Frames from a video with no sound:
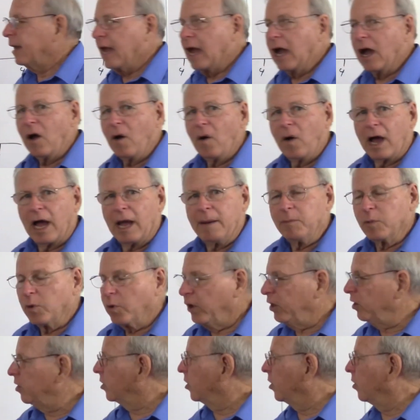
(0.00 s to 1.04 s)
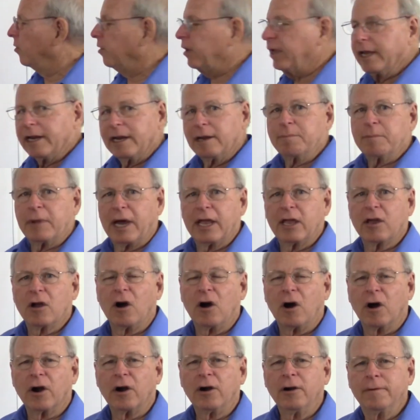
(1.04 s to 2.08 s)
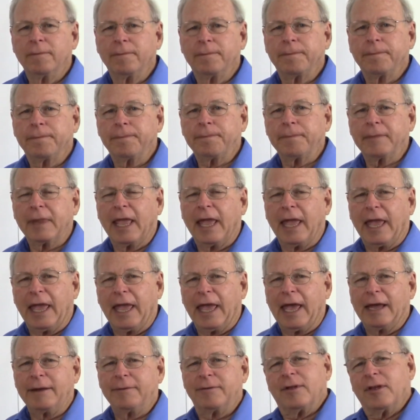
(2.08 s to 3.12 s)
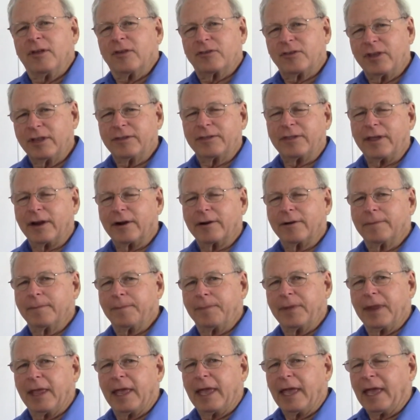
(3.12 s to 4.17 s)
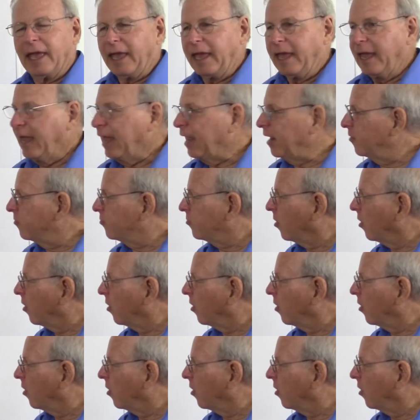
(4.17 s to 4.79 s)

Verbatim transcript: Now I'm going to go get in my car and sit there. And